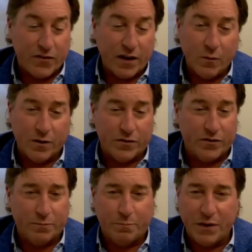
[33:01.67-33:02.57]
the second one is
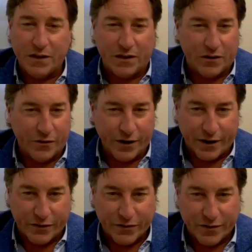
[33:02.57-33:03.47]
just be
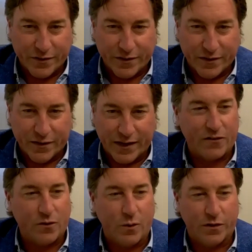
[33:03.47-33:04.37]
curious,
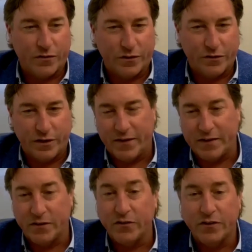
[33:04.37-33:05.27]
ask questions, and
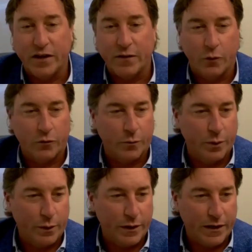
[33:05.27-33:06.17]
that does take
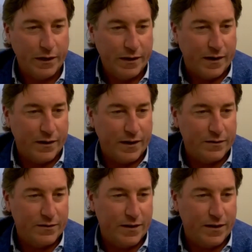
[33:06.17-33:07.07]
vulnerability. And I think
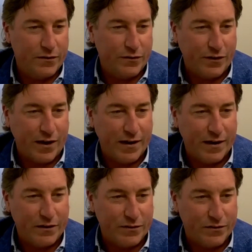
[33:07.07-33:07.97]
in today's
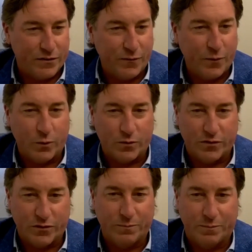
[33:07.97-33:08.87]
society, it's difficult to
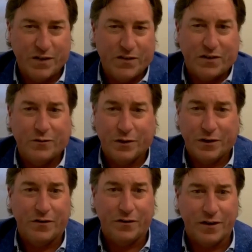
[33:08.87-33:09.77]
just be genuinely
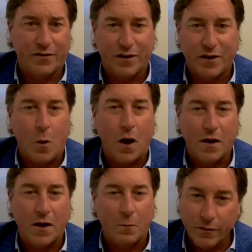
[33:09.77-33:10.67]
curious, asking
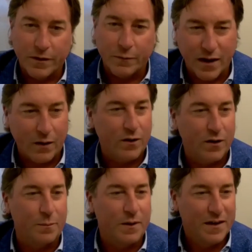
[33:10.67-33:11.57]
why, really, how
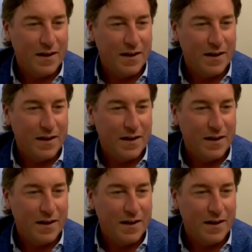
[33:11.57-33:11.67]
come?